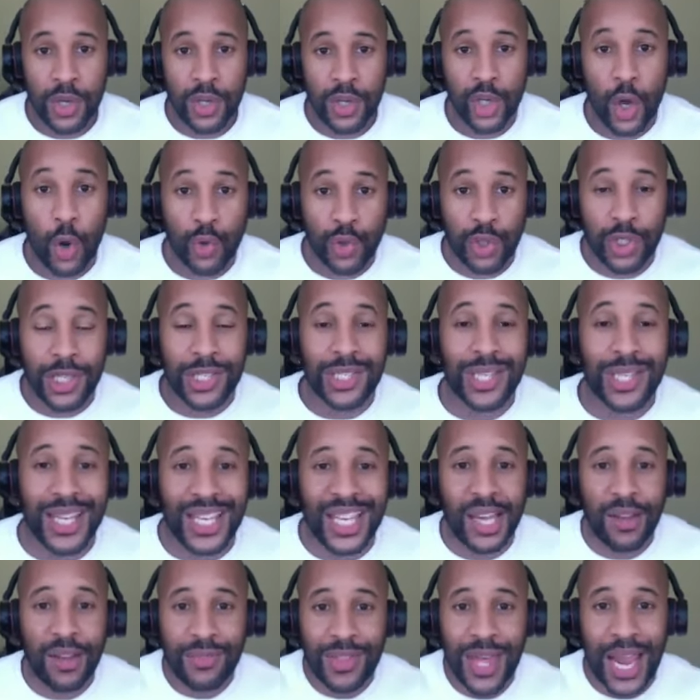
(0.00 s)
So just to
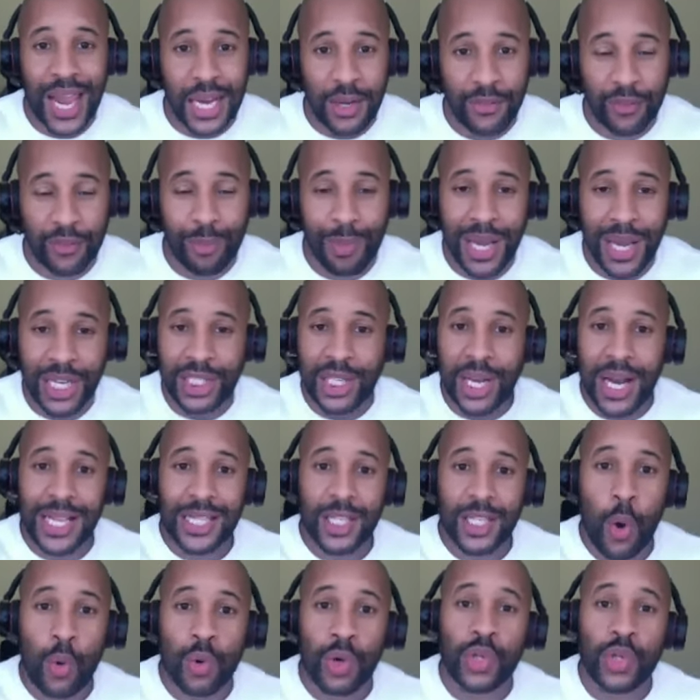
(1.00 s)
give that information, I
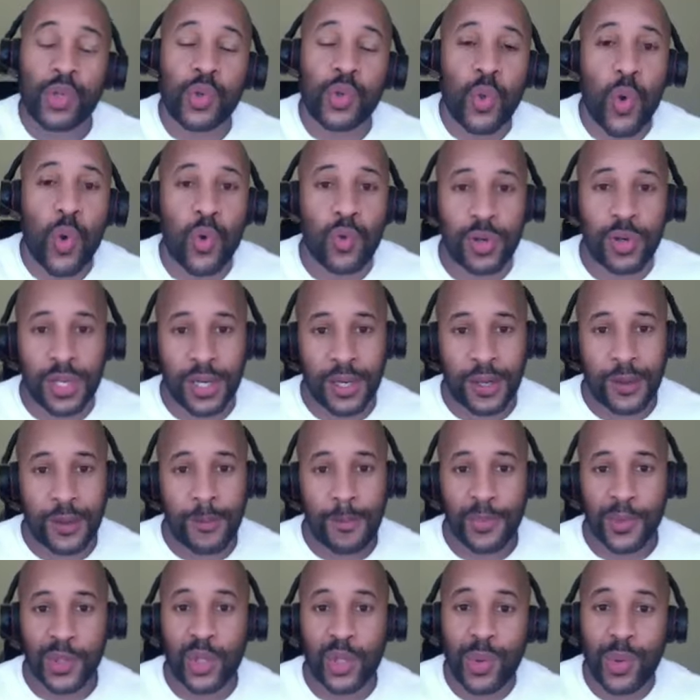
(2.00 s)
told a story
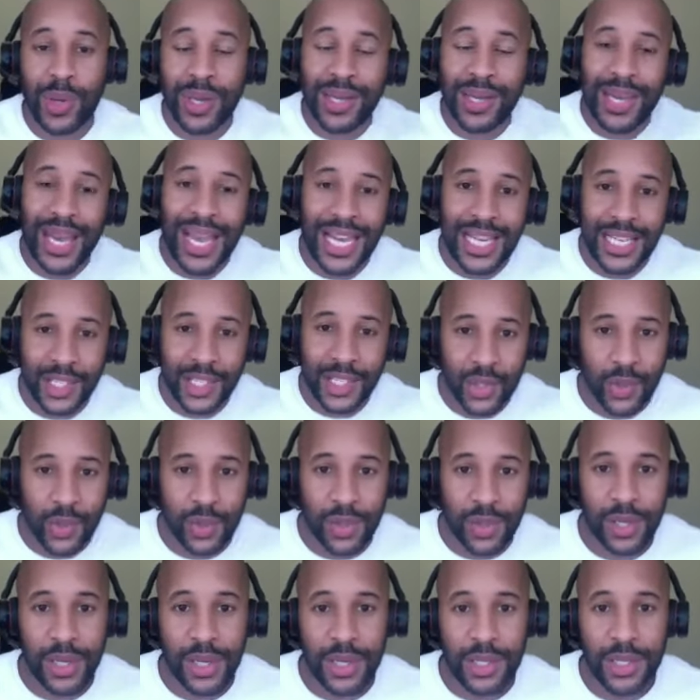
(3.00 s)
to engage
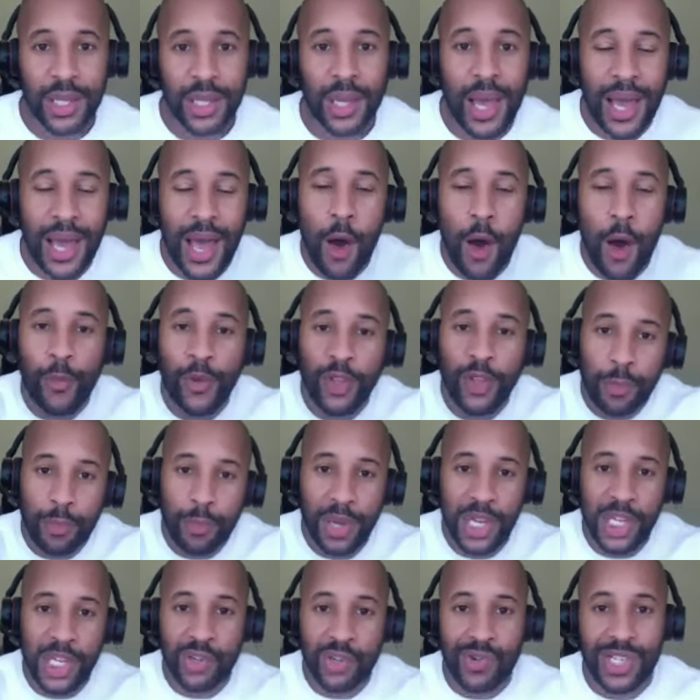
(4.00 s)
you, to help you to
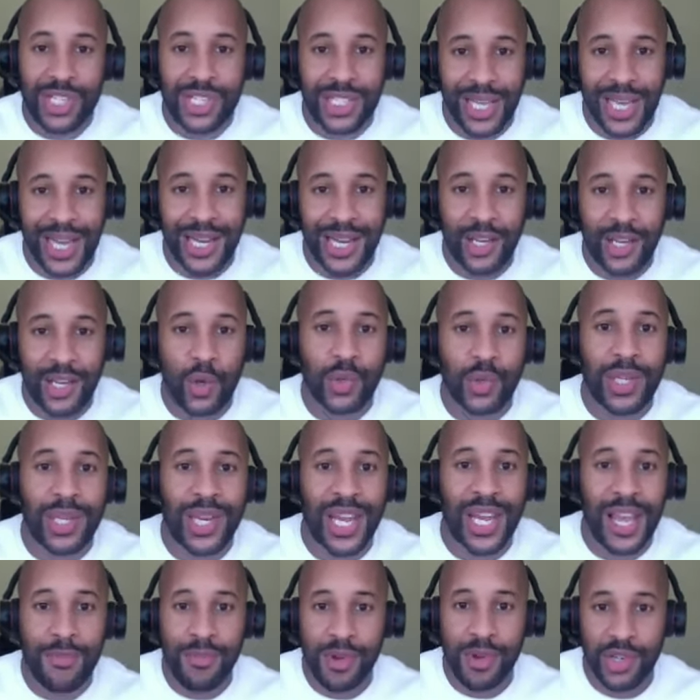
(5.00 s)
picture a scene
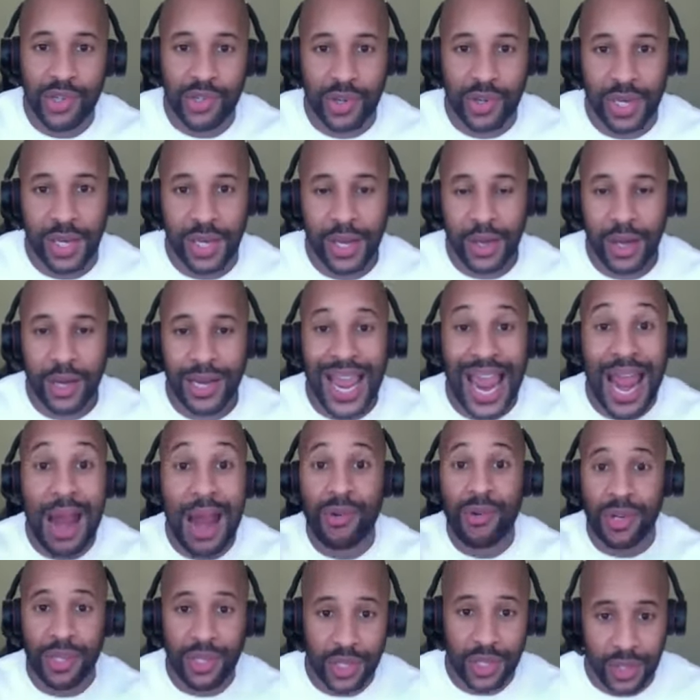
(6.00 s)
using imagery,
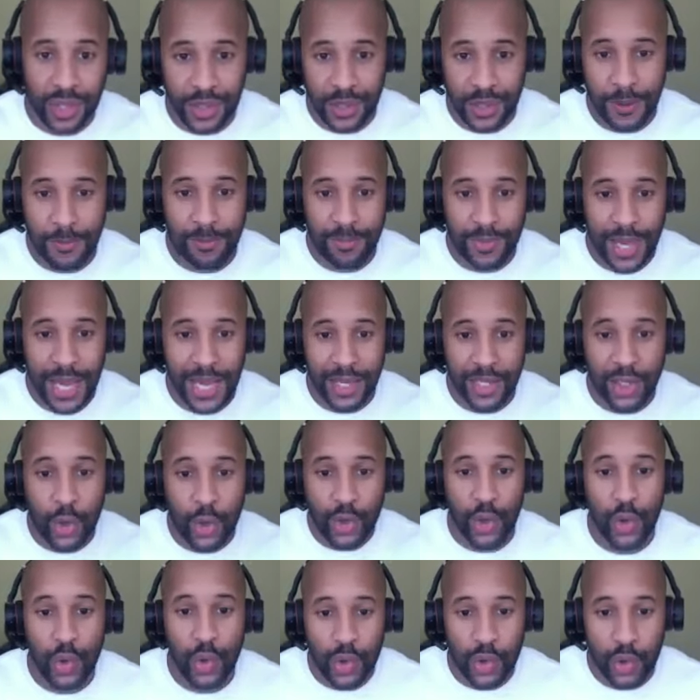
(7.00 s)
characters. Yeah, so
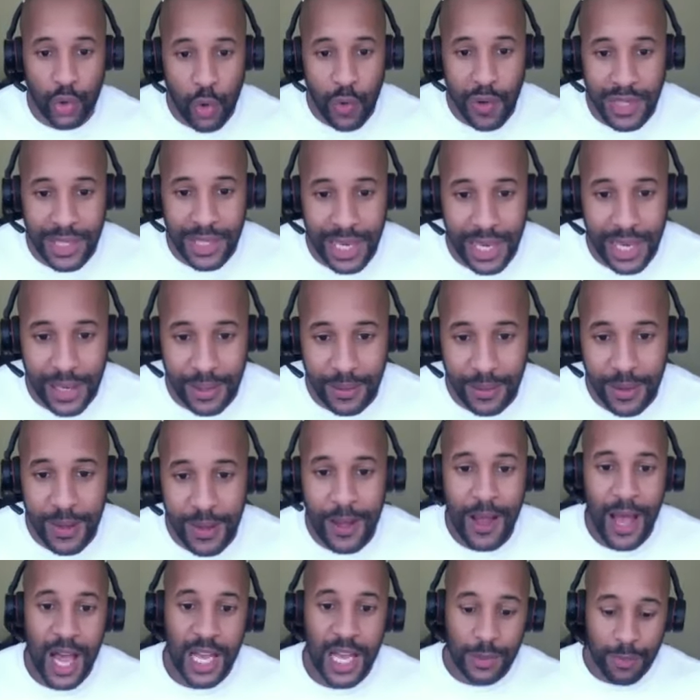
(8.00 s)
use storytelling
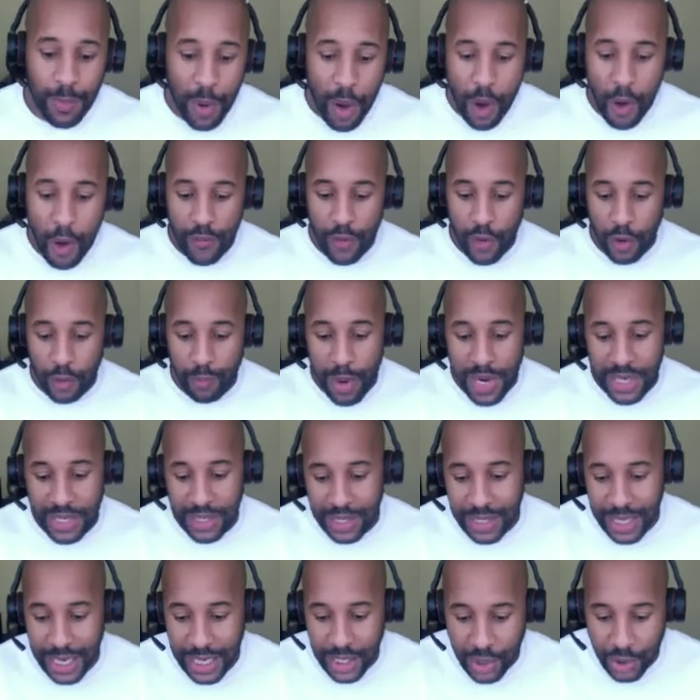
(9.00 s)
as part of your
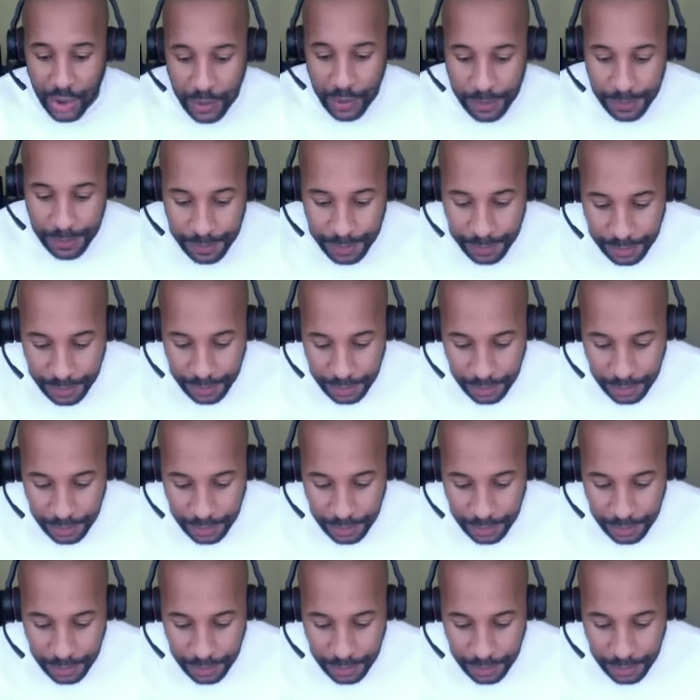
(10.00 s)
presentation.